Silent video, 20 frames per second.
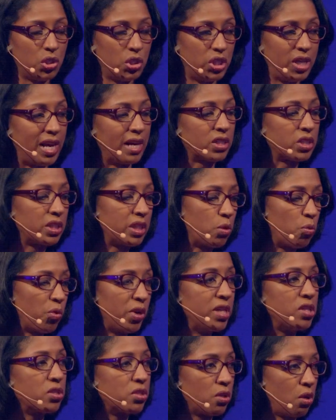she actually
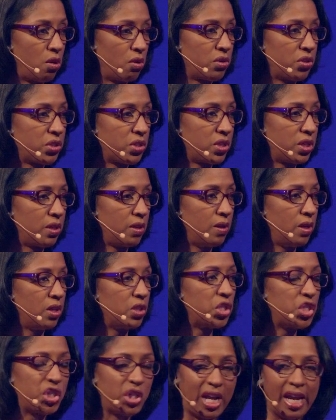researched
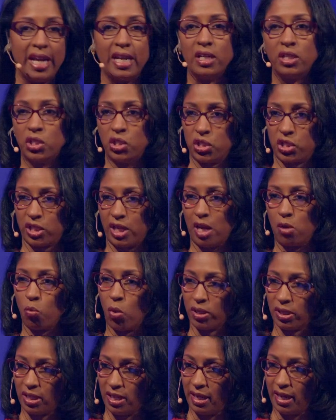change and
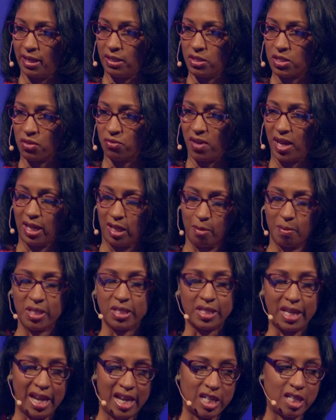what kinds of
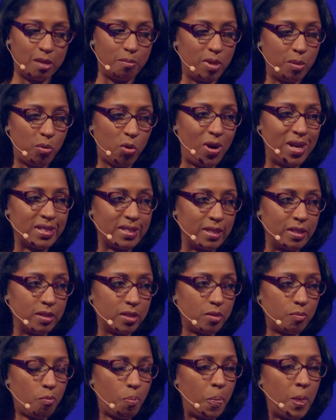elements had to be present.
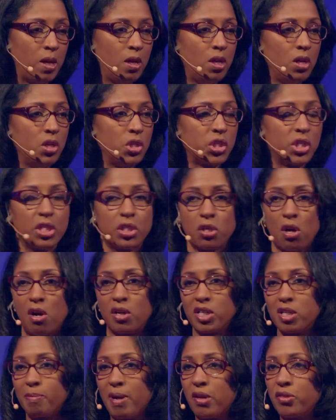She
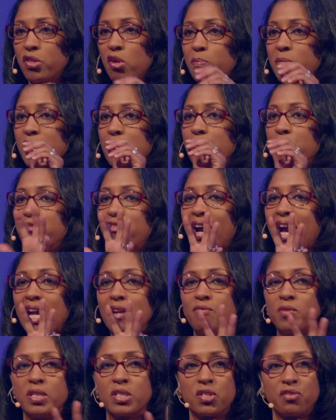talked about there being
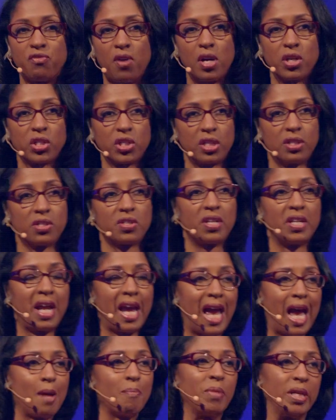5 dysfunctions that
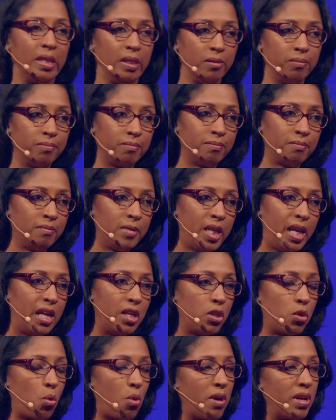happen in
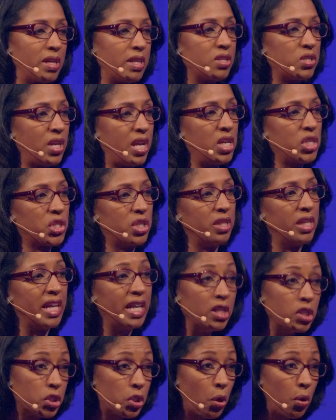an organization,
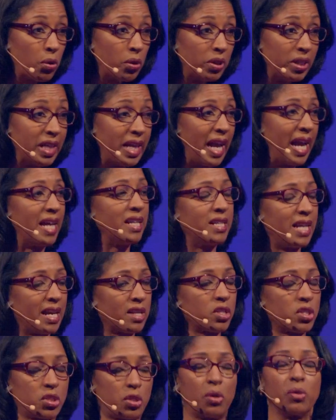internally and
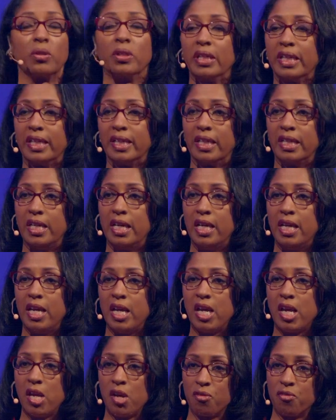externally,
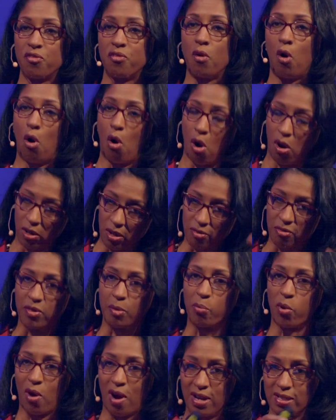if all of the
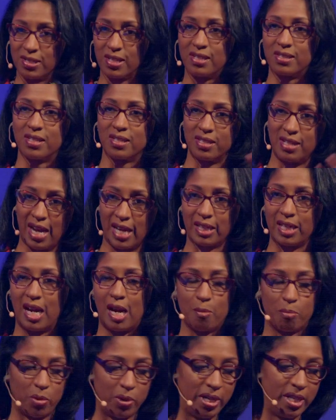process is not
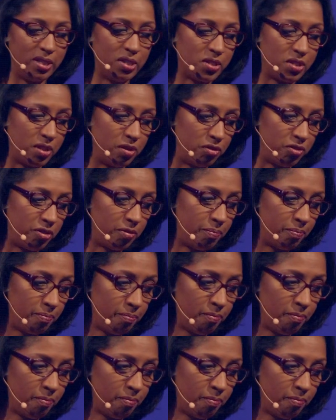comprehensive.